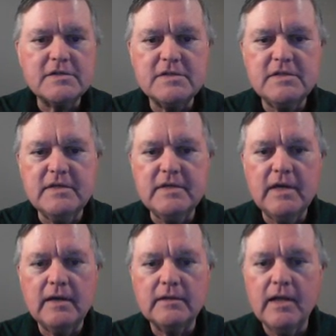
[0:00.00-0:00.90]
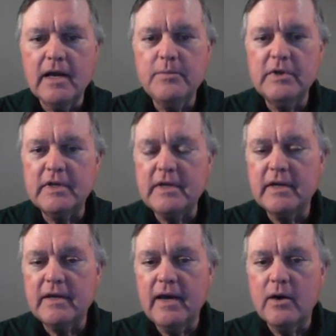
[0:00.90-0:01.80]
This is the
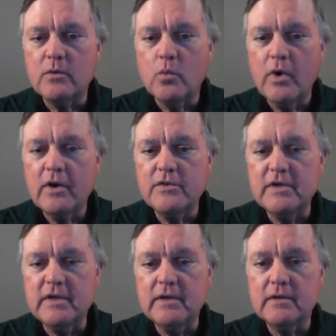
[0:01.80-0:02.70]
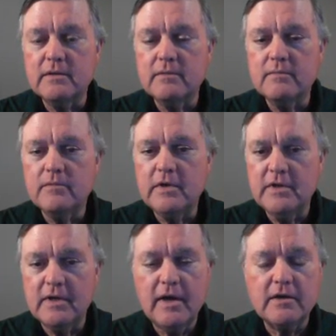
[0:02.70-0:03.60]
liability account where the
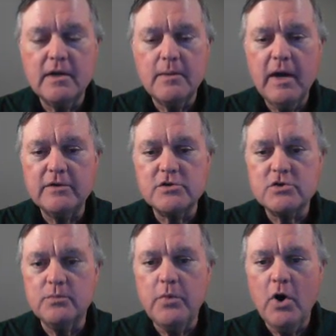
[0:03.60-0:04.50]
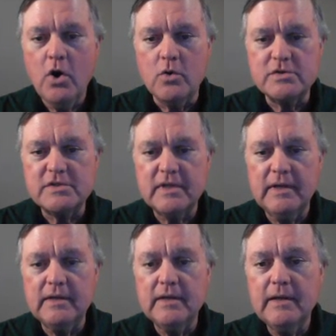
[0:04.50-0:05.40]
deducted amounts should post.
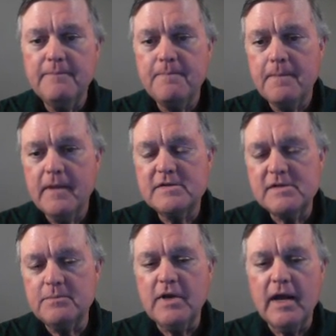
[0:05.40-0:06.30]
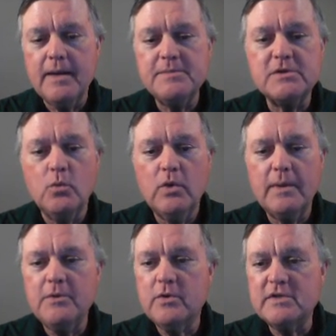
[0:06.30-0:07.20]
And sometimes
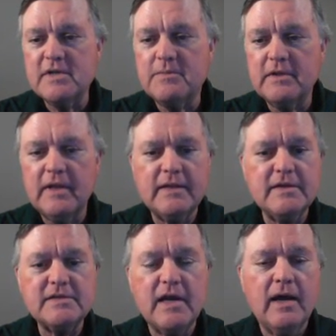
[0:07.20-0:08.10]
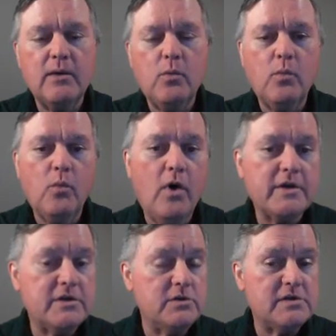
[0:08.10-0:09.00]
when I'm doing something like this, I
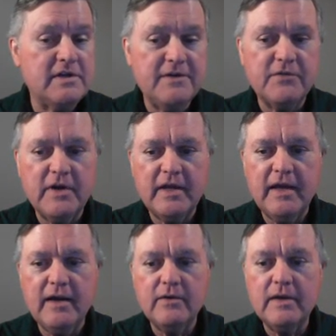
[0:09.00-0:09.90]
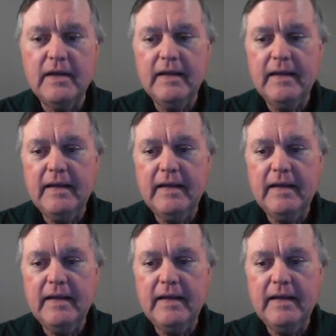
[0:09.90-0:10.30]
want to use a different account.